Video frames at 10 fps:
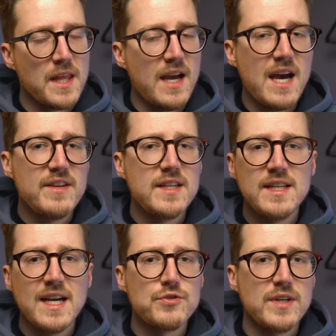having an
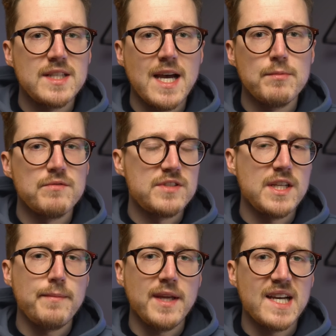Android tablet with
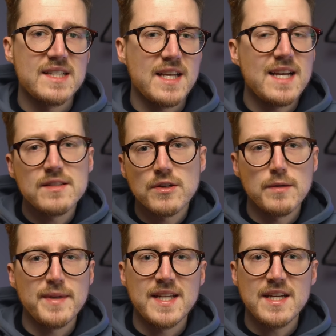GPS isn't going
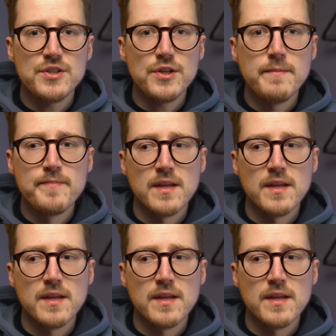to be an issue